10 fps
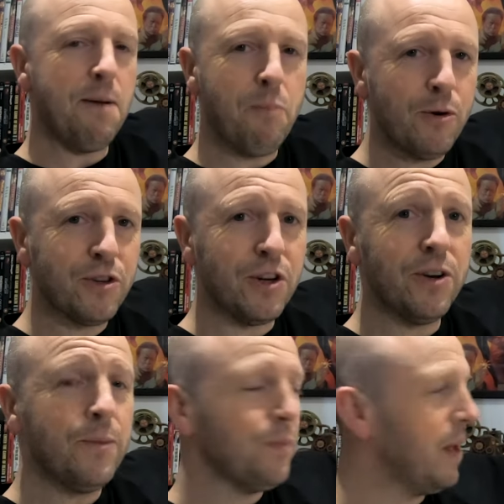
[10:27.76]

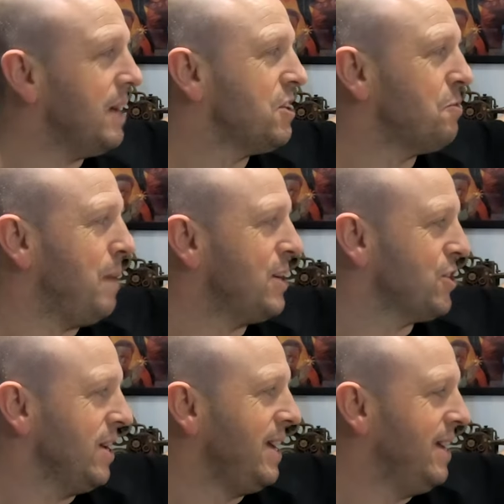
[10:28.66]
poster, and
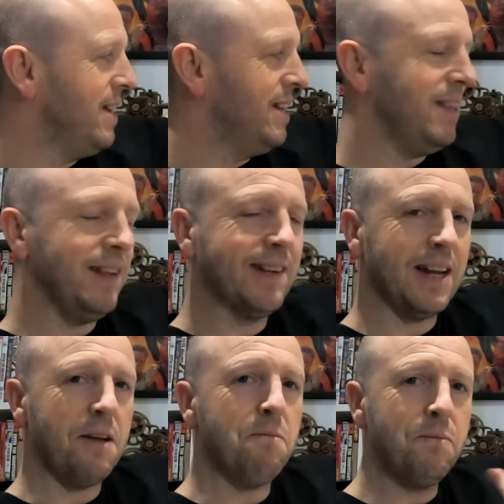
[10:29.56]
especially this
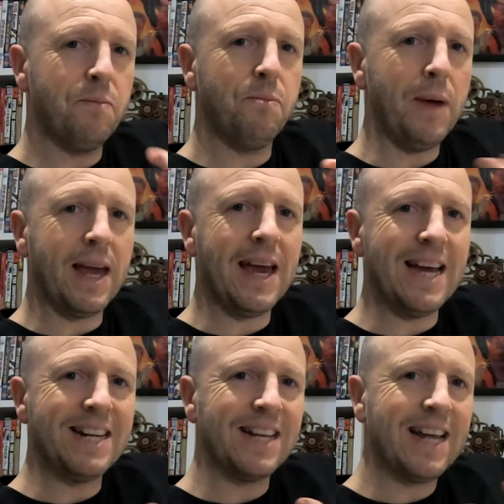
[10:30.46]
kind of big
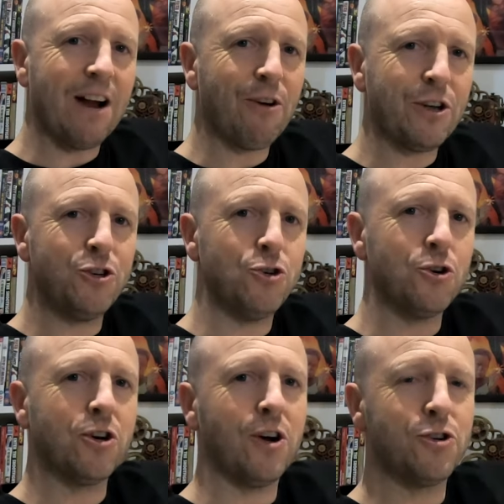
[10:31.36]
head
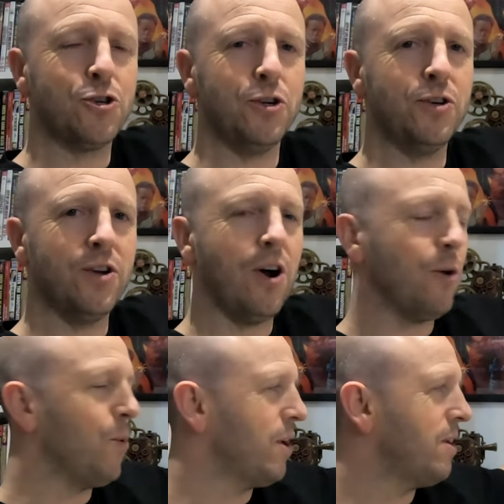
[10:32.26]
caricature cartoon
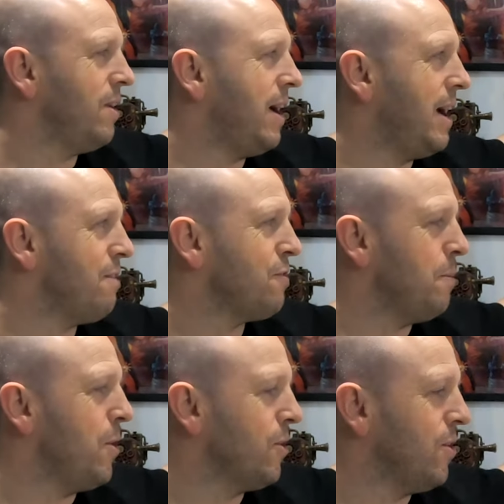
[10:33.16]
artwork
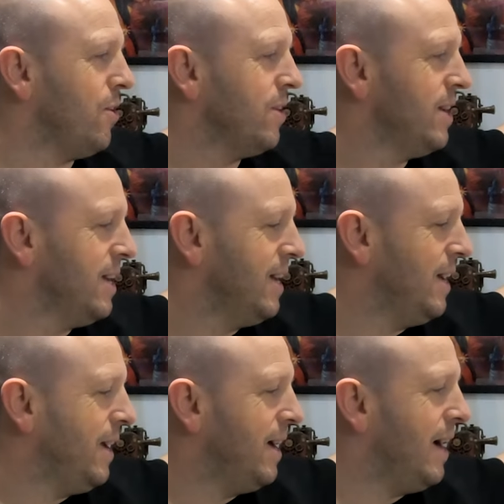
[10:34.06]
from Hong Kong,
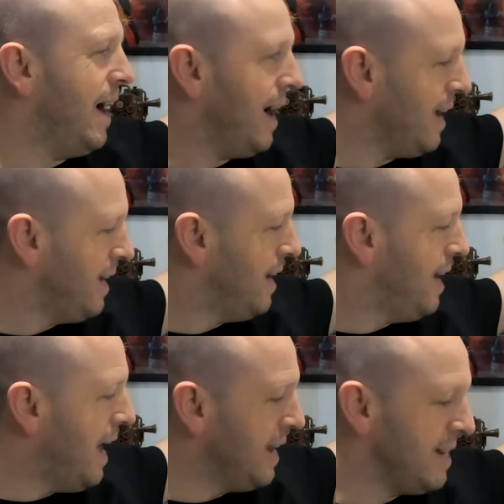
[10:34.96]

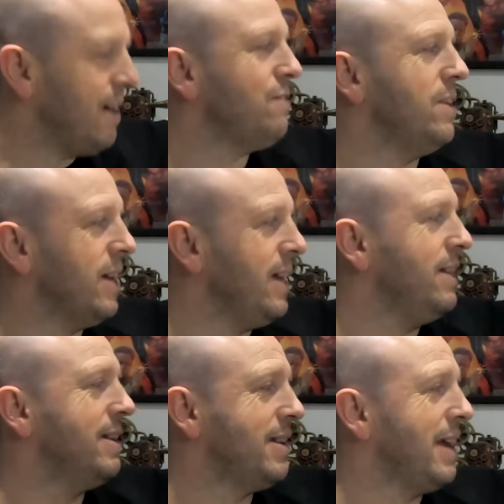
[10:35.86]
I definitely,
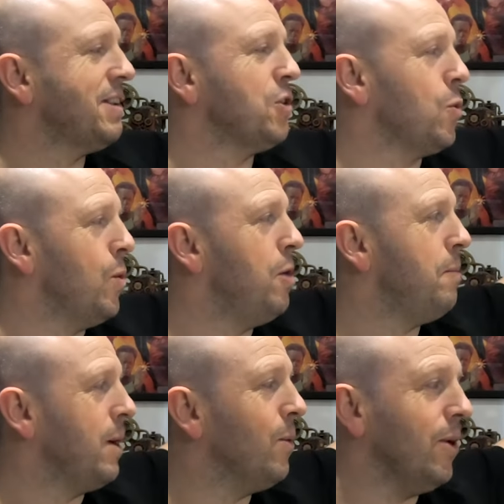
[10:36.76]
this has to go on
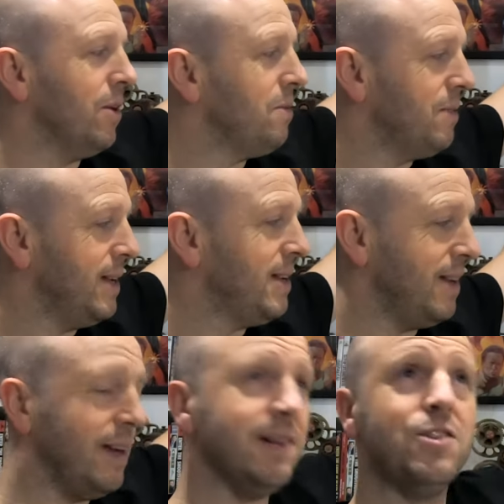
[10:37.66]
my wall. This
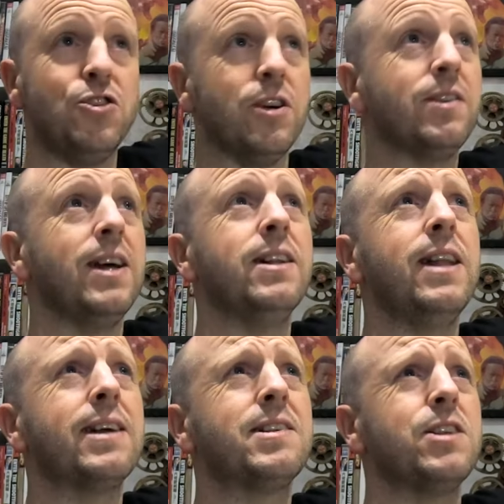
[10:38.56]
is just, and
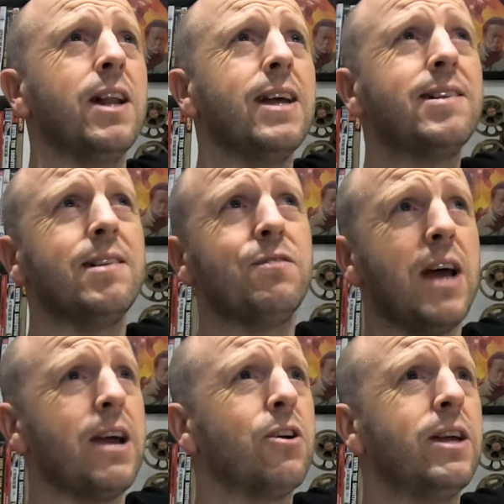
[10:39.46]
next to likes of
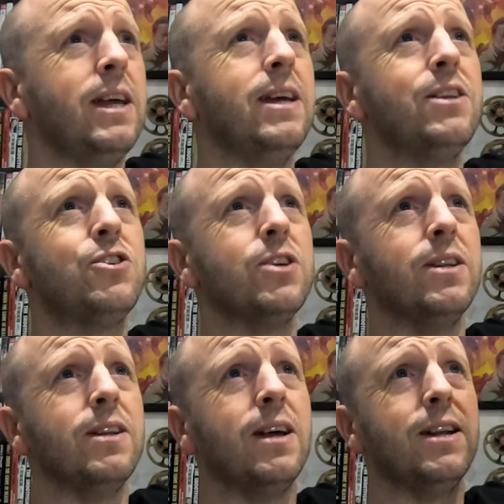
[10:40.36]
Tiger Cage
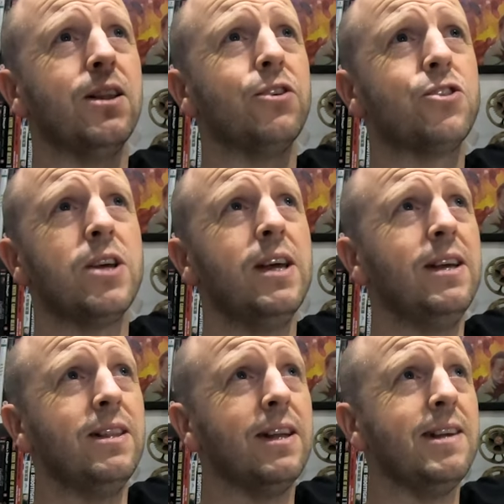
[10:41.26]
and others
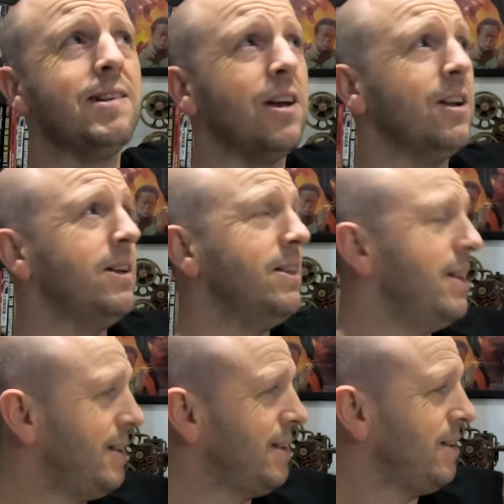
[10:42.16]
that he's done,
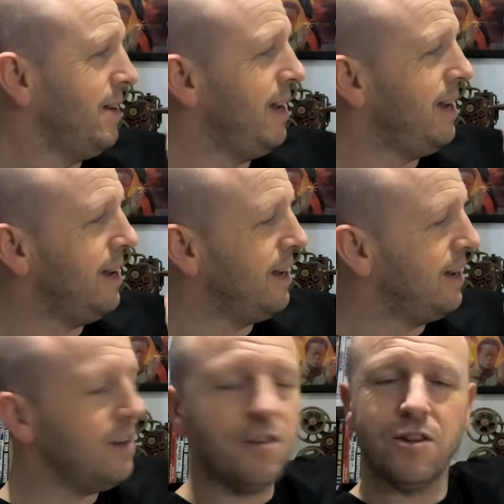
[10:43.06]
this
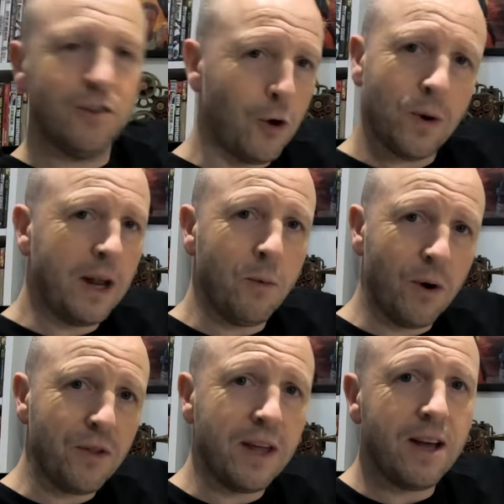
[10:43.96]
is totally
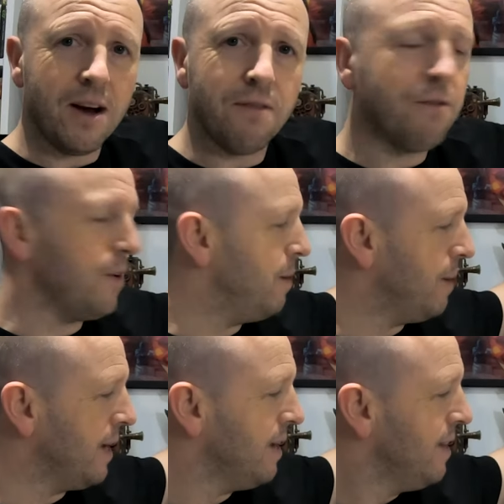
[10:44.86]
worthy of
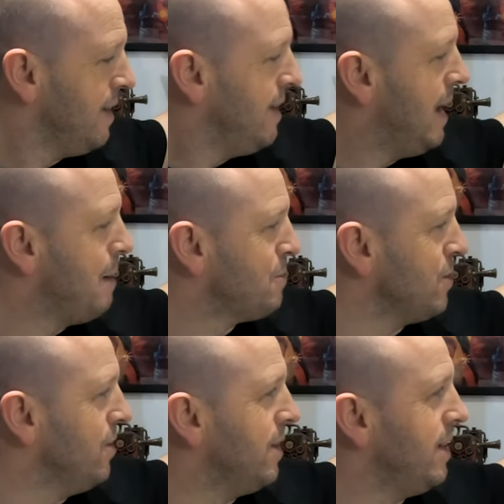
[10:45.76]
framing.
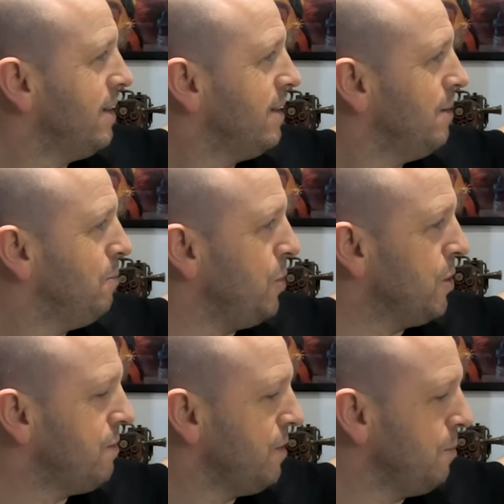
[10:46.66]
Absolutely.
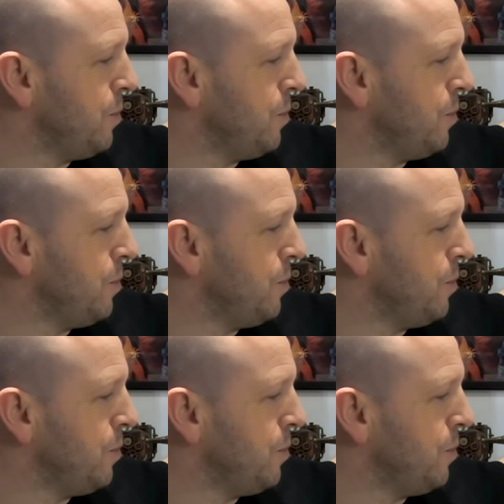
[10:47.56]
Beautiful,